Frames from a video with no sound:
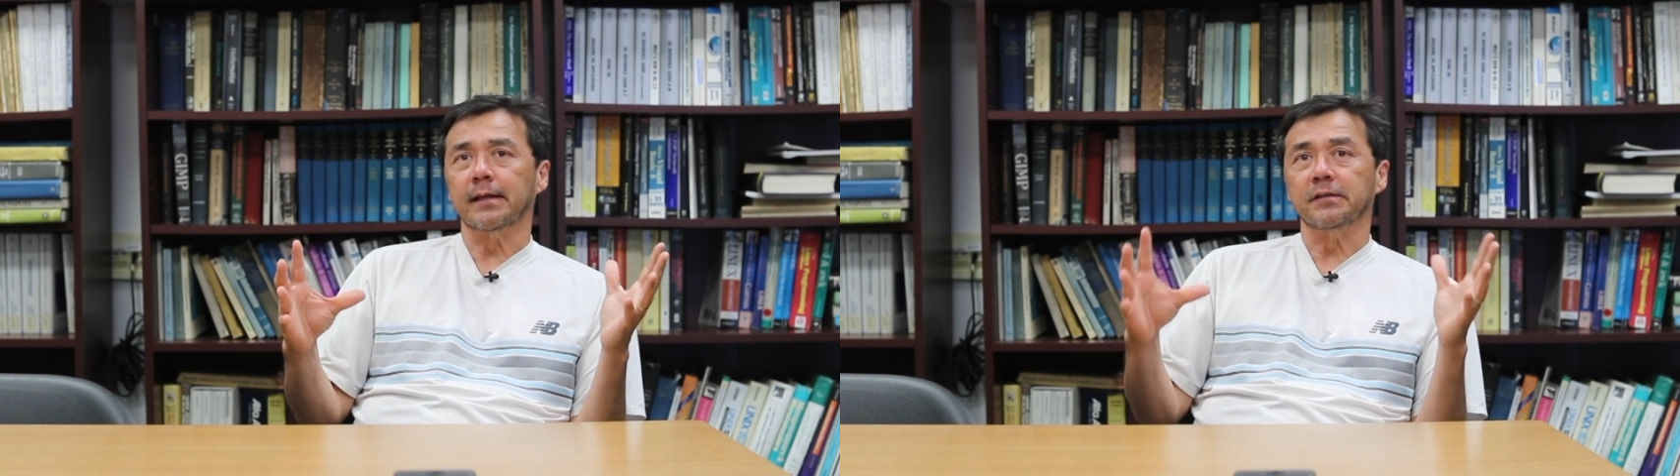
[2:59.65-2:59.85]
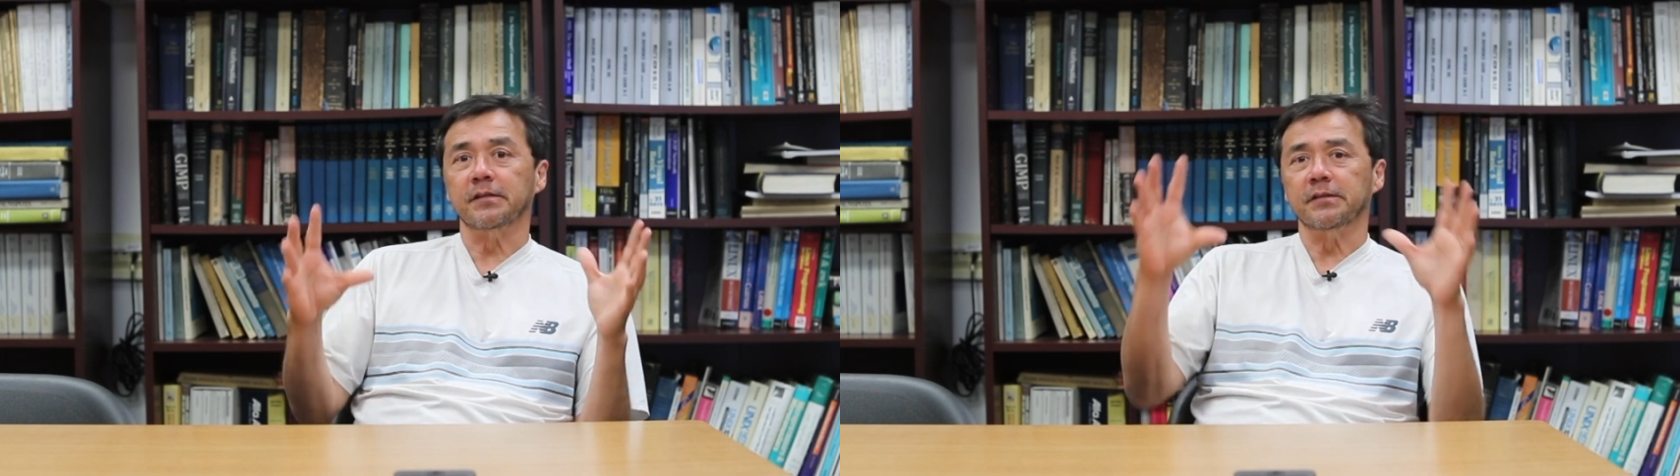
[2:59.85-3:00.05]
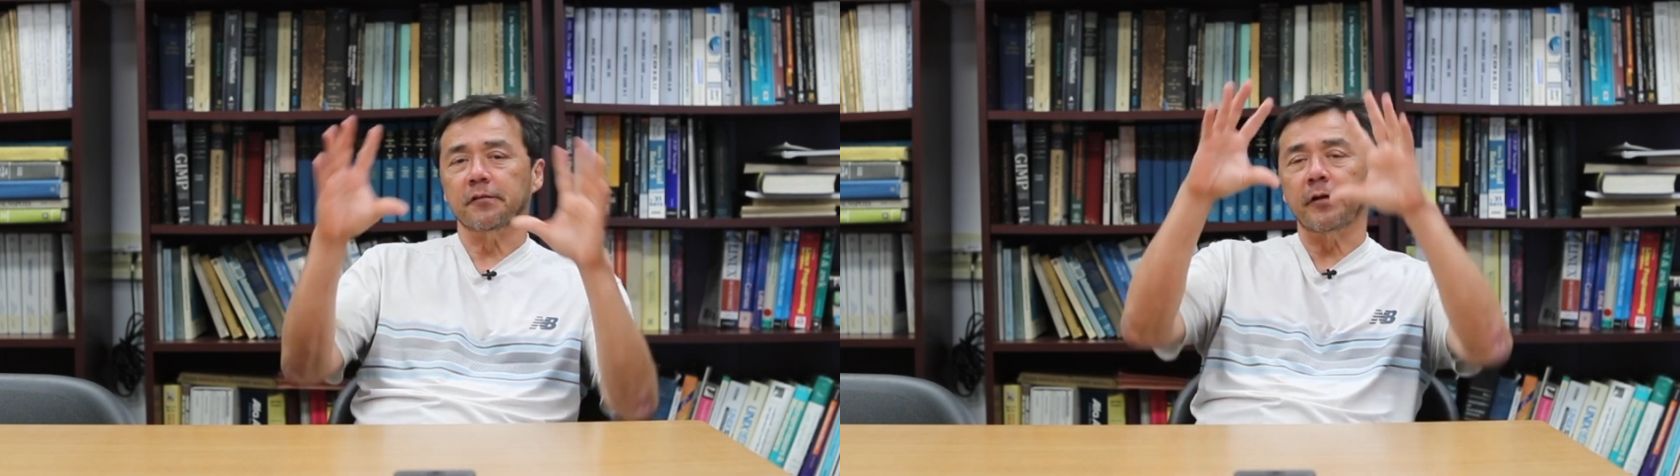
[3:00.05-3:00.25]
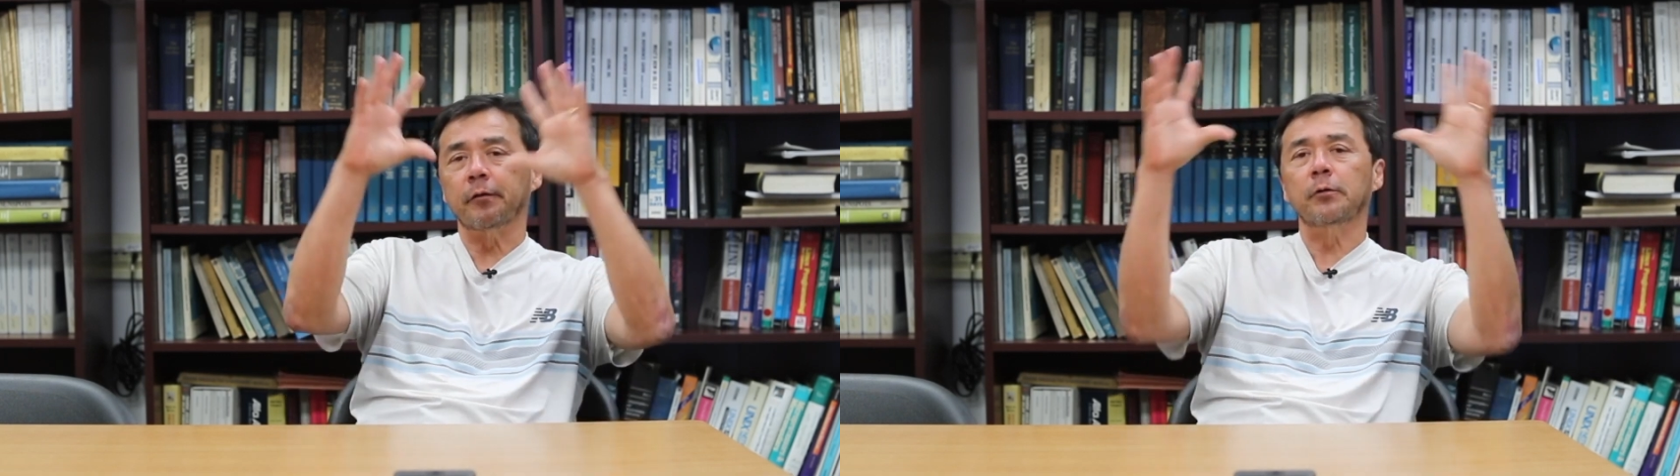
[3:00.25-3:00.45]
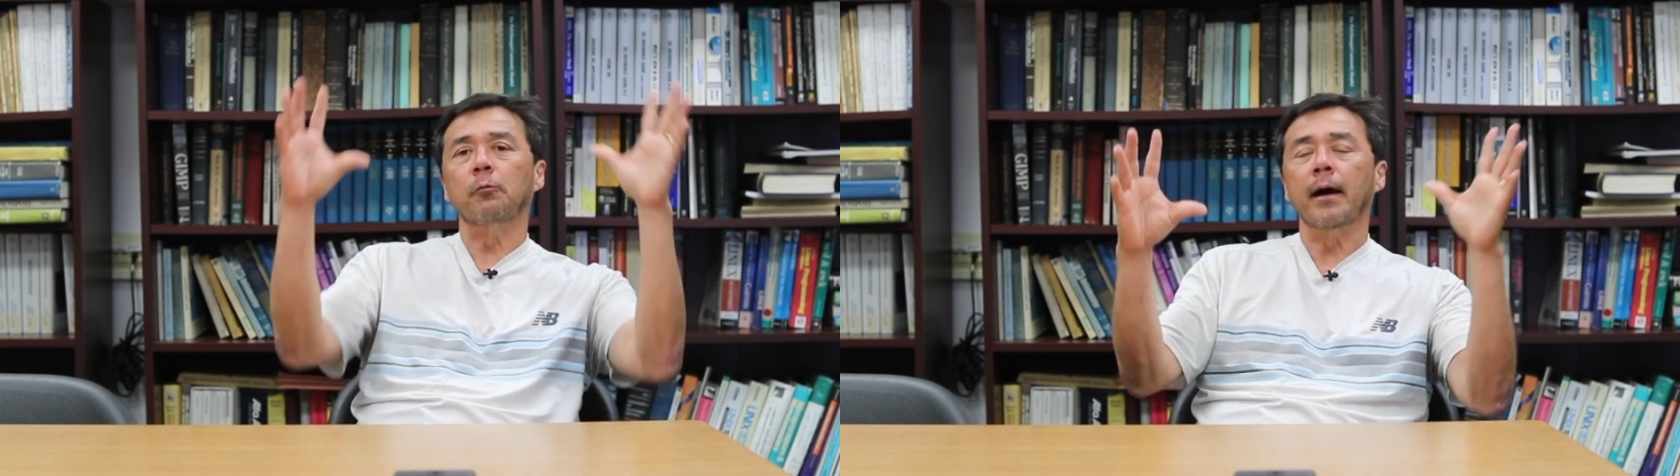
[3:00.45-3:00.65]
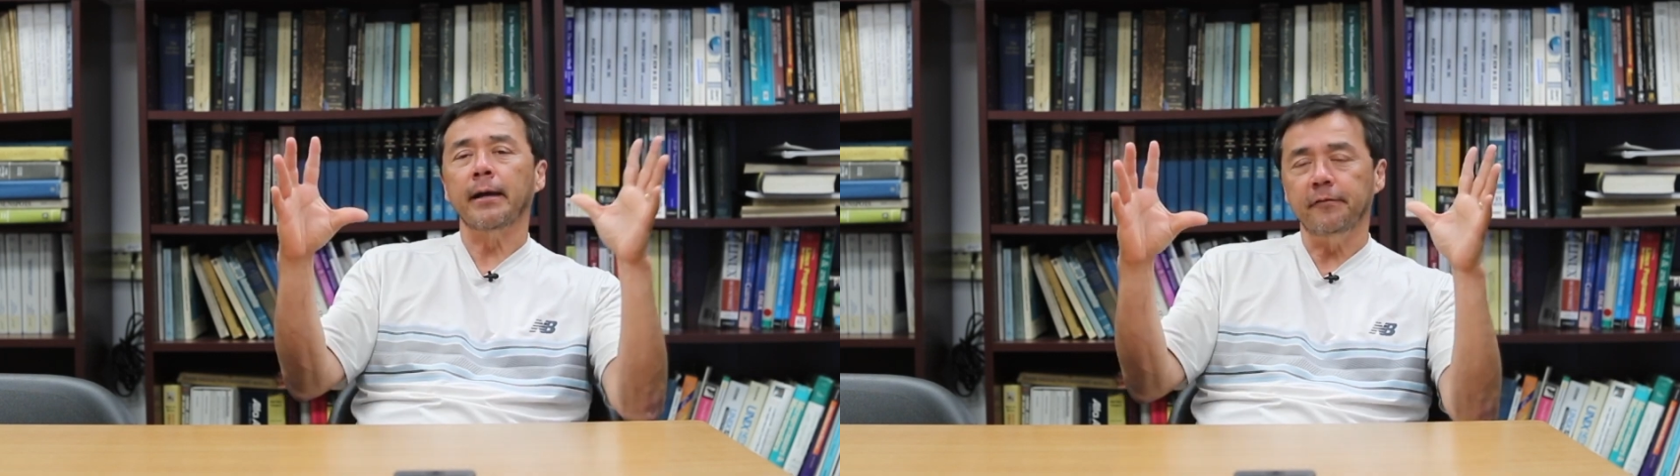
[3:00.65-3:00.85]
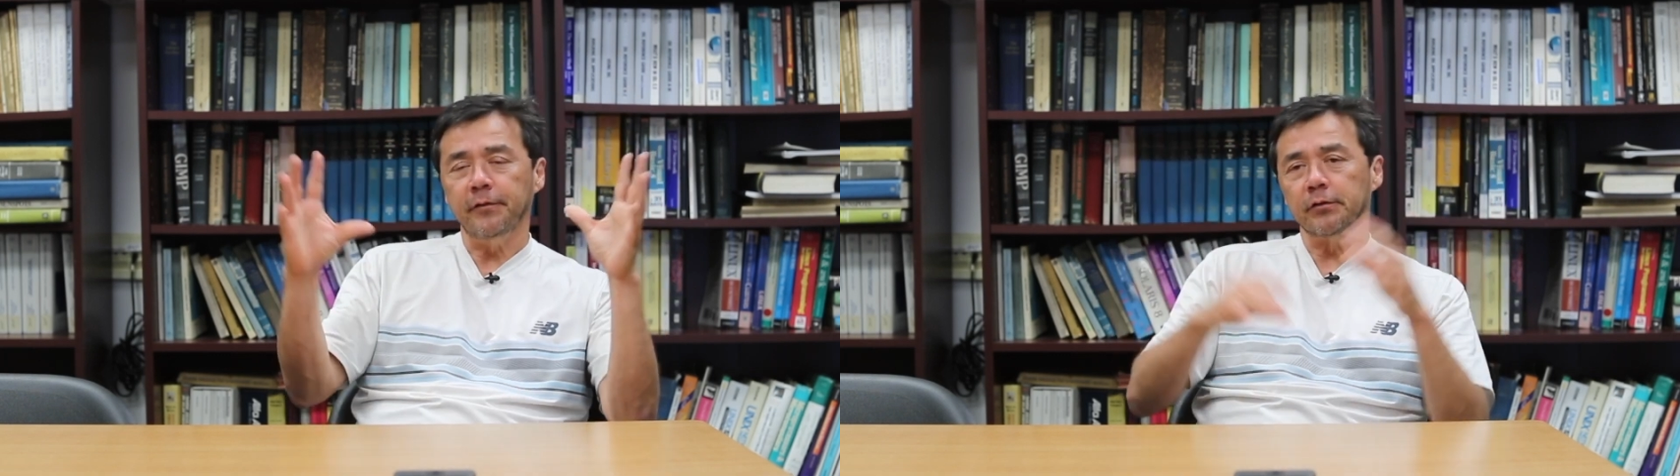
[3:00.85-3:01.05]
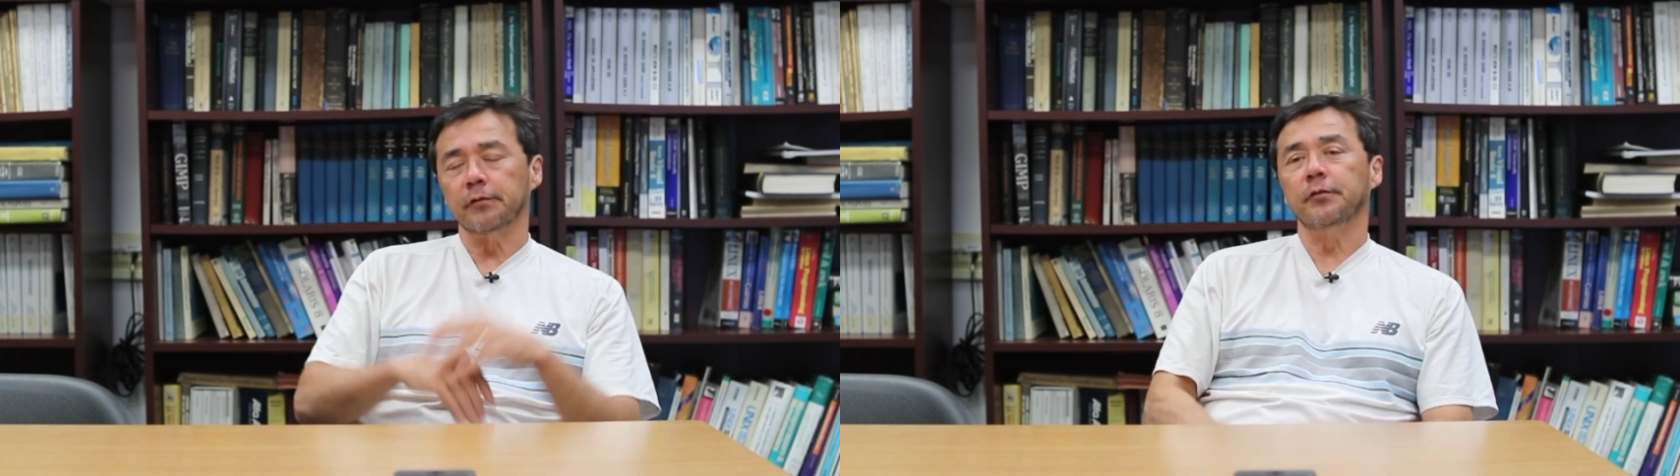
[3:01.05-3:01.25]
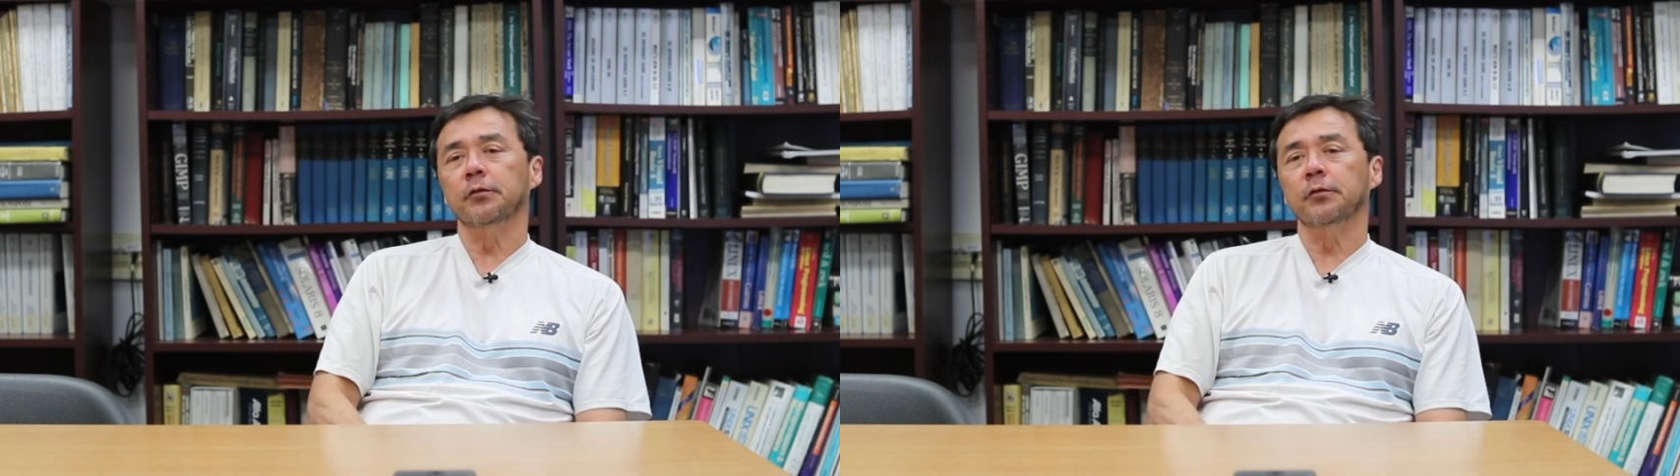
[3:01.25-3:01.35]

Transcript: that it sees a very wide field of